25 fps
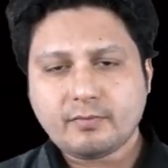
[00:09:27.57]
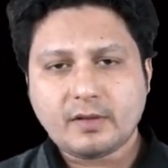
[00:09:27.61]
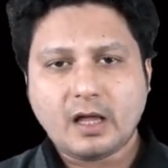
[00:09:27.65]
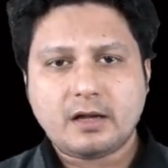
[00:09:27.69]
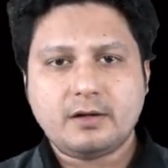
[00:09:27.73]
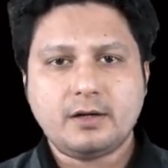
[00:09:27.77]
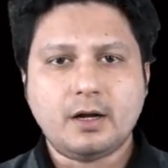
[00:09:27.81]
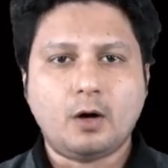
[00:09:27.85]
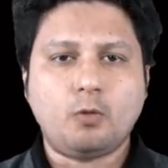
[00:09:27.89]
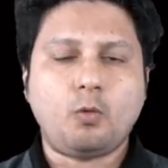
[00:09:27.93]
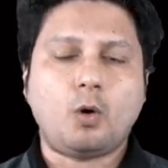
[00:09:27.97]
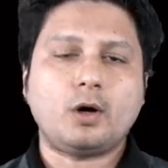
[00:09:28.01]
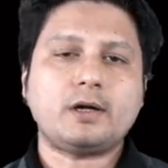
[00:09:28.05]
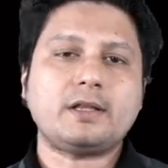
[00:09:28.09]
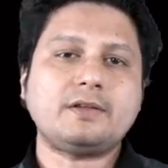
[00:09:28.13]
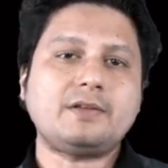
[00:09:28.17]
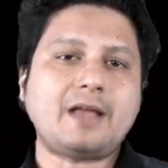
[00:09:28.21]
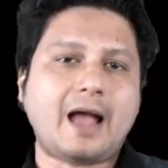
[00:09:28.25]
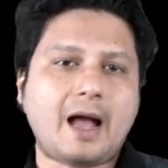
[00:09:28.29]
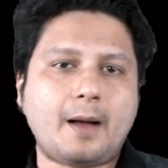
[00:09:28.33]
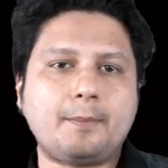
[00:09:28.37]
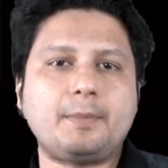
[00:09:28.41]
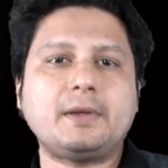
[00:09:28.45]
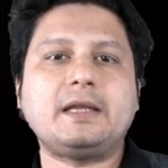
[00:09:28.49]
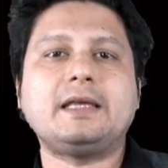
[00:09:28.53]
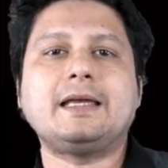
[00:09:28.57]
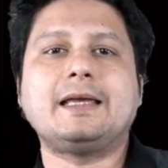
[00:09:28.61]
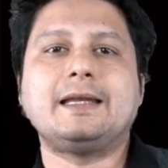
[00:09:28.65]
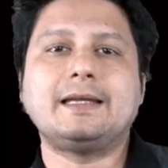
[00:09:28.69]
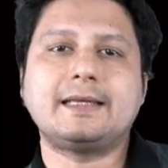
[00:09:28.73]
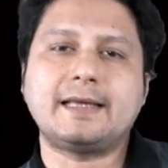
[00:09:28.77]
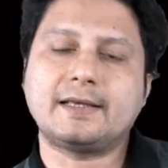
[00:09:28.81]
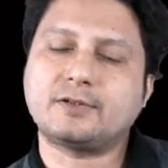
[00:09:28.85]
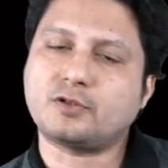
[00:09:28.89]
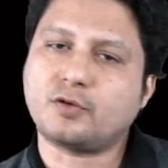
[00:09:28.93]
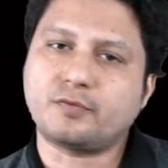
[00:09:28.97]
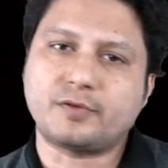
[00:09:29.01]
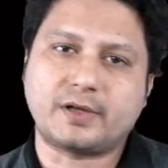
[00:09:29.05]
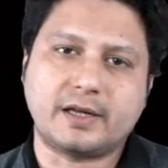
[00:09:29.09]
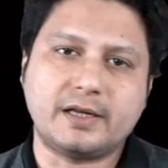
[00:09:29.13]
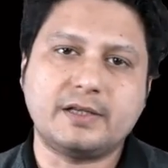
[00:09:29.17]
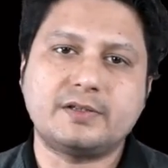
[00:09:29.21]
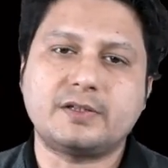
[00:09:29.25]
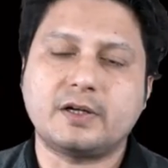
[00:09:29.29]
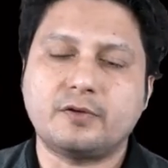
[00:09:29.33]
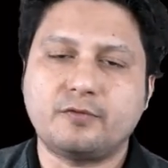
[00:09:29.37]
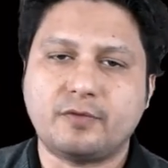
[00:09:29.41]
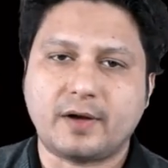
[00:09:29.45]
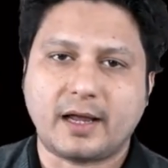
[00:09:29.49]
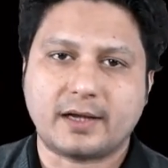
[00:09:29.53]
Now, what is happening in case of
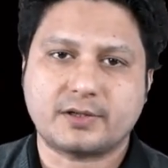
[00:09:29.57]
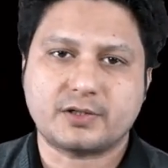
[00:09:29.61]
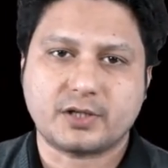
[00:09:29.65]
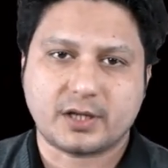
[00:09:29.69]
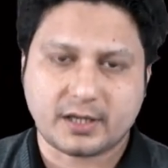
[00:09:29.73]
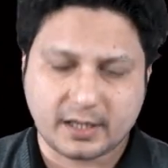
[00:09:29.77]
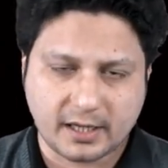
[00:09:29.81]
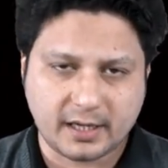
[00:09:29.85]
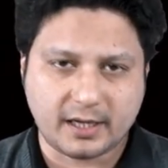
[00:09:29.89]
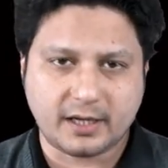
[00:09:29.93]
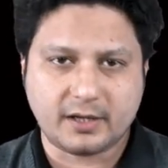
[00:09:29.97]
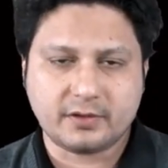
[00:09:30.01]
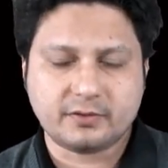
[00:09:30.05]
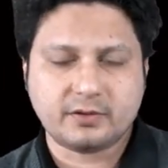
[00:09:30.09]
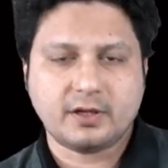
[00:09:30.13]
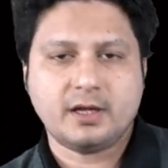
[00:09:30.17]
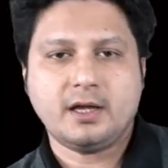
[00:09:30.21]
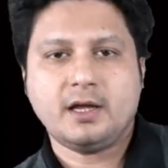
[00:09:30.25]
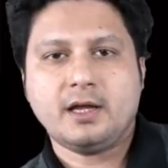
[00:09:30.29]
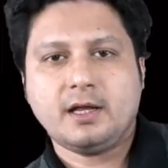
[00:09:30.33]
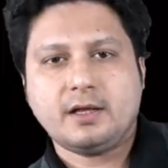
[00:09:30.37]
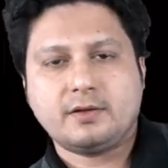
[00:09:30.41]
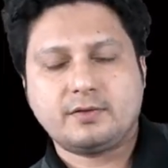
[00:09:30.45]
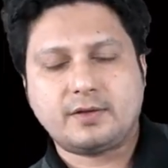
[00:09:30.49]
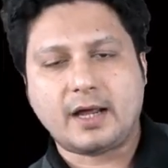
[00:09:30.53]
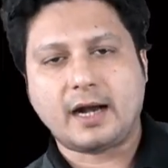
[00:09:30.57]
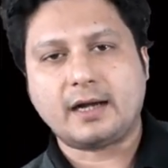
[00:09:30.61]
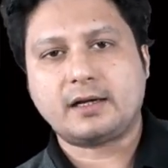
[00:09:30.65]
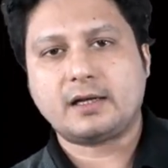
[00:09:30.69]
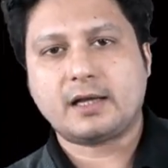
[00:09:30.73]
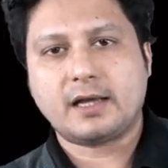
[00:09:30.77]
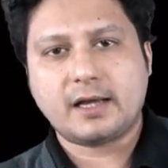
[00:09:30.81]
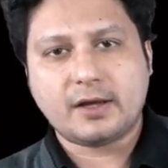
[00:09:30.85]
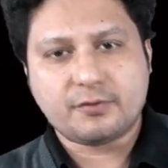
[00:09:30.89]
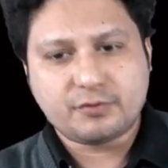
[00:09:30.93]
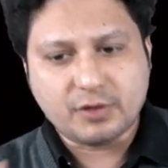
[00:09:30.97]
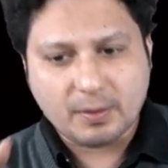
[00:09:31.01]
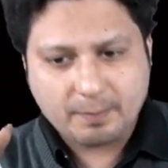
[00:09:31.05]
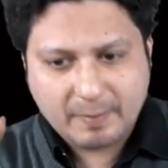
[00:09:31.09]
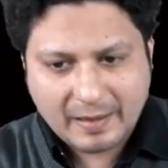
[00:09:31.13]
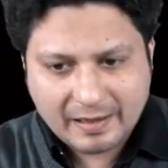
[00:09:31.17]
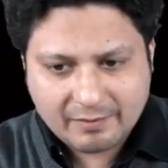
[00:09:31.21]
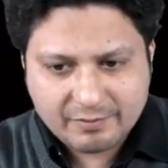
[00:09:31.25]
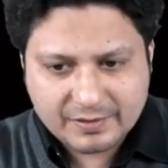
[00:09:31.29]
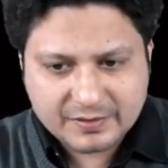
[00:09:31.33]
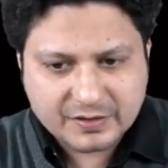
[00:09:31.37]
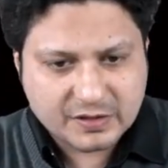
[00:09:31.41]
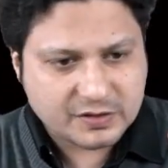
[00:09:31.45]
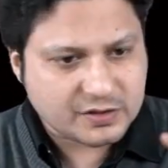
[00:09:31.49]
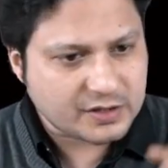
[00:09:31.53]
crescent fracture is that if the
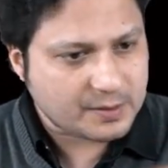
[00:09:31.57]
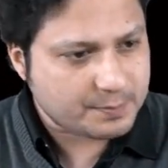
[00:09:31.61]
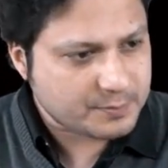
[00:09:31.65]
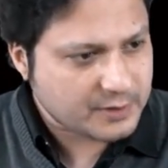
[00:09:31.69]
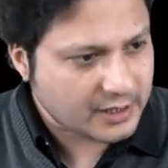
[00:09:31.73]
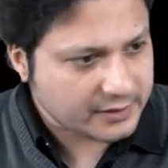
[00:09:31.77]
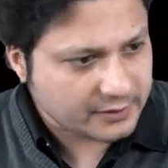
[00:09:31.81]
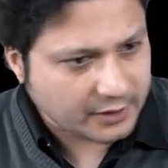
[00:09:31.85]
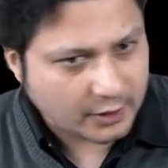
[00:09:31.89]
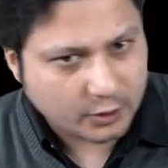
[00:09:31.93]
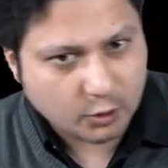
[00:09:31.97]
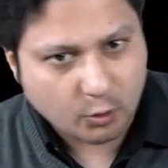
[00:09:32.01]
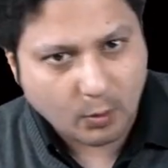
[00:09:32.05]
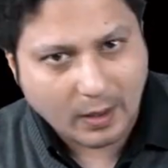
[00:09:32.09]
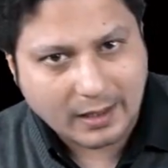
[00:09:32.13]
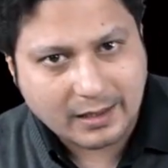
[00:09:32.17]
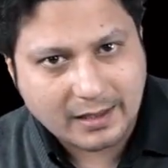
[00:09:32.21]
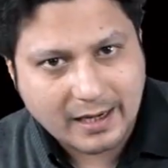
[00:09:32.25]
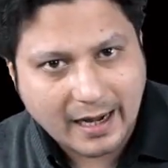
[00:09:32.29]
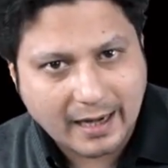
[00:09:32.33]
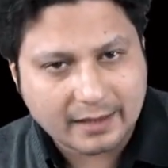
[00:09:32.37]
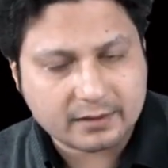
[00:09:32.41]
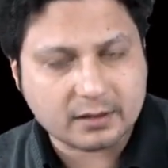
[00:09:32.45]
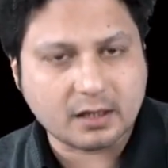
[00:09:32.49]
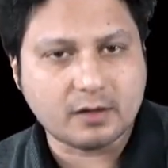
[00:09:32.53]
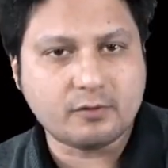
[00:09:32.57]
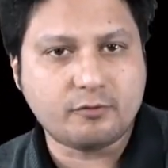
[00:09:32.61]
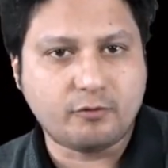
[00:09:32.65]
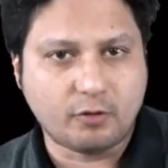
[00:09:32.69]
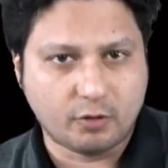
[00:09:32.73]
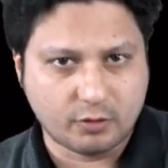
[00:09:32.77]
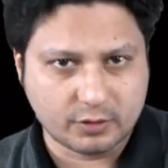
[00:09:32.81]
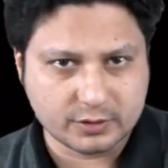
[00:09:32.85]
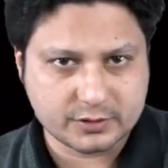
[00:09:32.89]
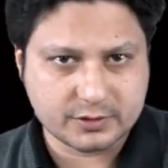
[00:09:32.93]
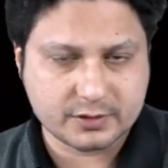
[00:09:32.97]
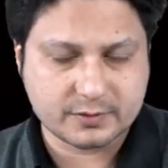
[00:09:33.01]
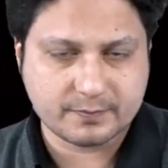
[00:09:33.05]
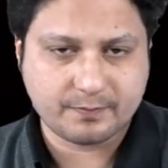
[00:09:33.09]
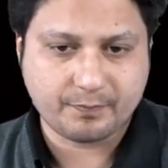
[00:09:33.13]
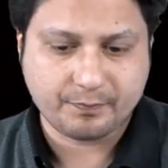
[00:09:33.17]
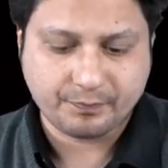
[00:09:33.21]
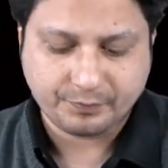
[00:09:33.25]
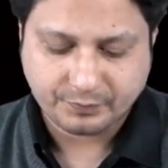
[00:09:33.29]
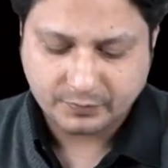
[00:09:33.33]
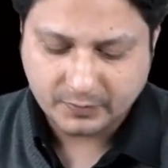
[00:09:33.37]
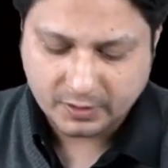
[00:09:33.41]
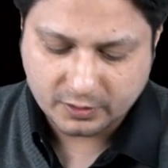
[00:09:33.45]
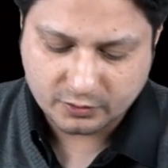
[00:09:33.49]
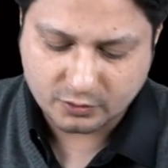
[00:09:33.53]
pelvis is subjected to a lateral force,
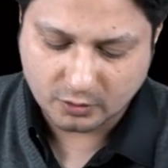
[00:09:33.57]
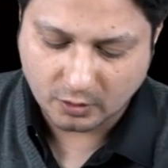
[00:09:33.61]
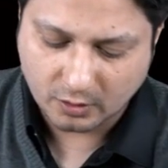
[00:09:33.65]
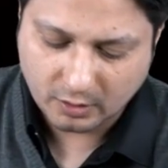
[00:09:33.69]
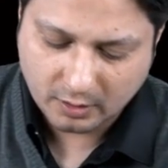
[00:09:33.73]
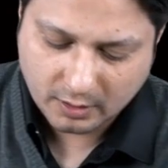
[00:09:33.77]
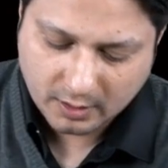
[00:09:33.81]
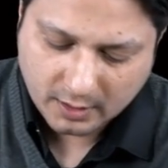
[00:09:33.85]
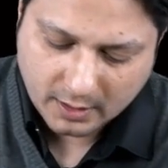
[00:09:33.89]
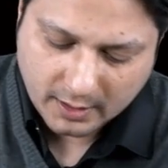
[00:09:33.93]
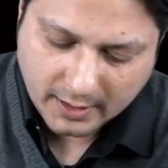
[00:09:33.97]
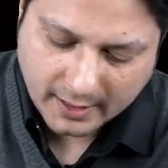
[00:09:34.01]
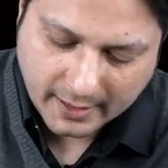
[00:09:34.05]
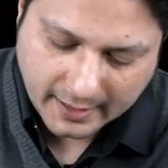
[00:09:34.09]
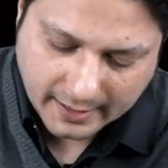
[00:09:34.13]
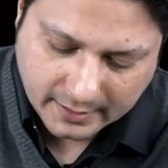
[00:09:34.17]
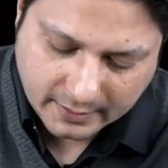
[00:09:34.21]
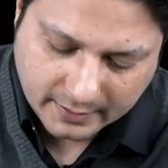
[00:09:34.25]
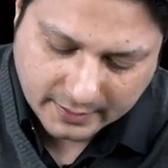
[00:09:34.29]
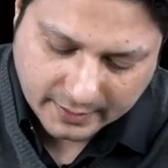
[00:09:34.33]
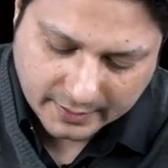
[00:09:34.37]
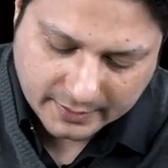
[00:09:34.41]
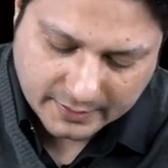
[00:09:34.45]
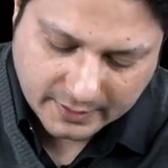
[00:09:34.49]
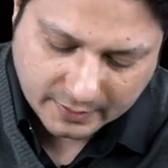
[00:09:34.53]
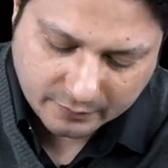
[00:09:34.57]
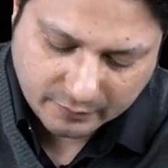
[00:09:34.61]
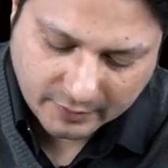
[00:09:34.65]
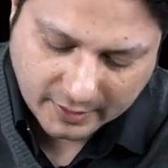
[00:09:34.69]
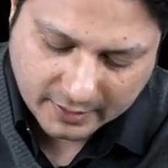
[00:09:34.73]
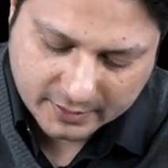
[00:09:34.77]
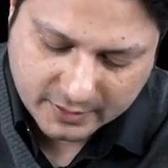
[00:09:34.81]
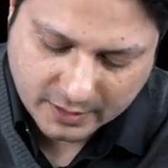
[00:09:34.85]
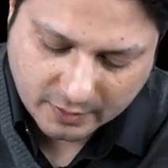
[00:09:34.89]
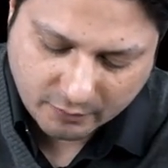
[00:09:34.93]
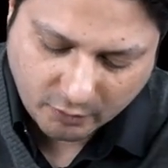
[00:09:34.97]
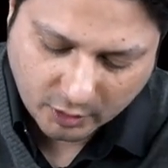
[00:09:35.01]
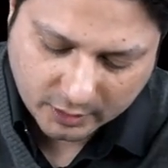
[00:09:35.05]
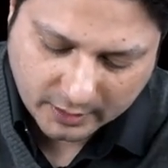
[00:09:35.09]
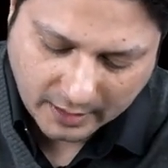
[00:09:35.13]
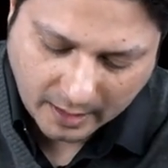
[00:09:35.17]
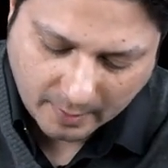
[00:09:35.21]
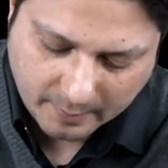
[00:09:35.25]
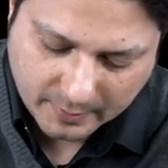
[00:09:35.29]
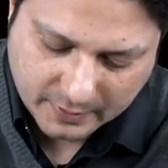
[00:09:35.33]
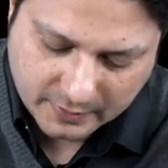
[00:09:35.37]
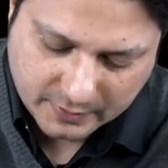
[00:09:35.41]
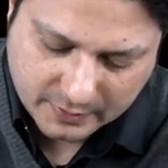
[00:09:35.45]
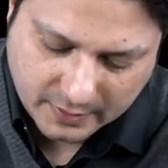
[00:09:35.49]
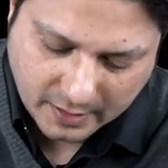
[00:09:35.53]
so in crescent fracture, what
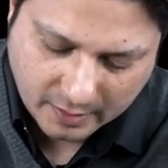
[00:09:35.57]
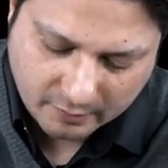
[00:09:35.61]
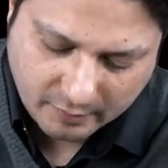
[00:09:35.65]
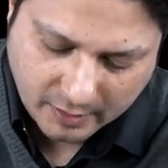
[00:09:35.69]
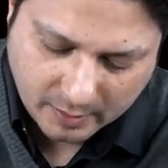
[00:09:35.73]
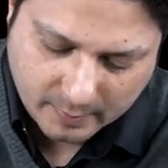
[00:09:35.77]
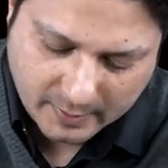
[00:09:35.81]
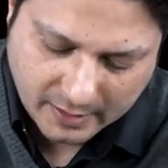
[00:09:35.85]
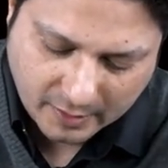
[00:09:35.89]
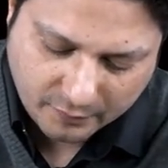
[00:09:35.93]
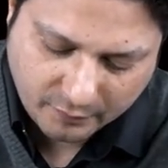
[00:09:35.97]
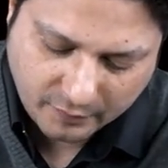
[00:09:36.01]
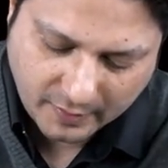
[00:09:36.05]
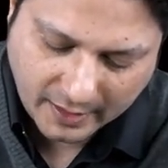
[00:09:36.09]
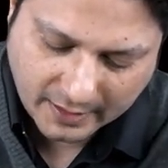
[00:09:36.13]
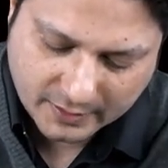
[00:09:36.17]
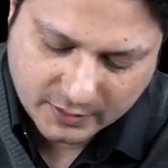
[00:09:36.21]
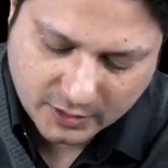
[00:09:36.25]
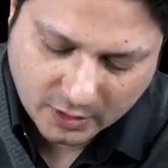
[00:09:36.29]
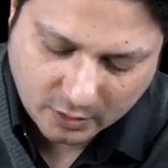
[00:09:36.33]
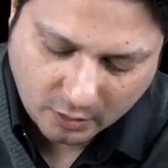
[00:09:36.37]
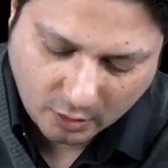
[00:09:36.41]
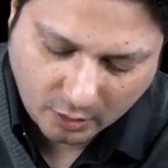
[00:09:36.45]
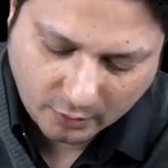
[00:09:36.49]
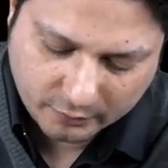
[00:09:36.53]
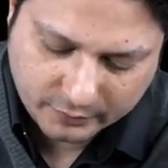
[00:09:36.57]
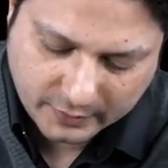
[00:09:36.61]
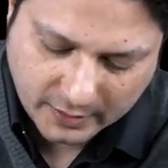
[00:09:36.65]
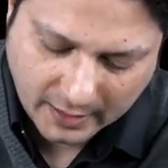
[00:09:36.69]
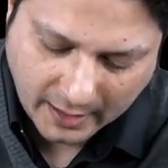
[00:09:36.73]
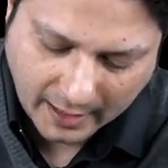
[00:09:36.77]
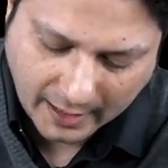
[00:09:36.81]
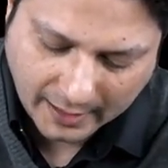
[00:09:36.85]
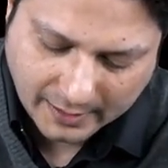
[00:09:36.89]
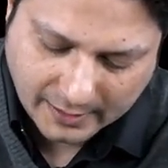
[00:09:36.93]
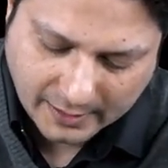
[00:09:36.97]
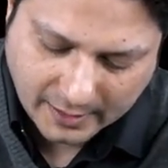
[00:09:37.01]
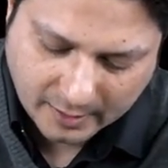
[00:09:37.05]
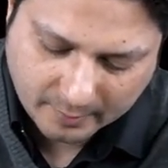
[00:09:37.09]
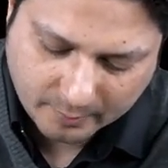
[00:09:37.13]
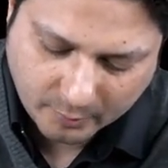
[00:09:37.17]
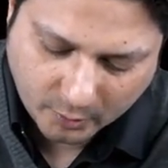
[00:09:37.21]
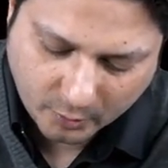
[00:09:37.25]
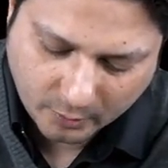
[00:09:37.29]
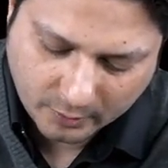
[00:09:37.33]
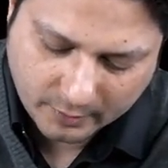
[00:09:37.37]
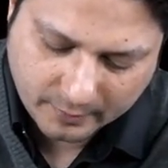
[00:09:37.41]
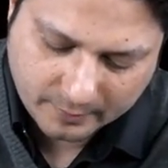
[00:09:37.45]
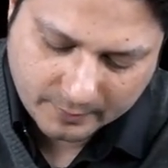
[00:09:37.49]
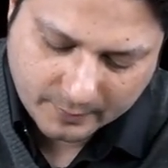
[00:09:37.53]
happens? There will be a fracture of the iliac
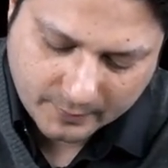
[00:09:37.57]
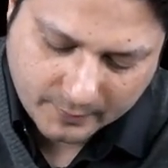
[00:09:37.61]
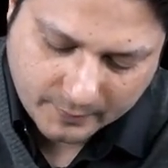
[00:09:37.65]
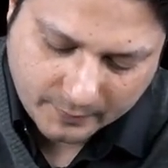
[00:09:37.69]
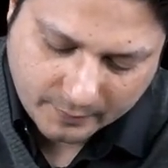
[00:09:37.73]
bone,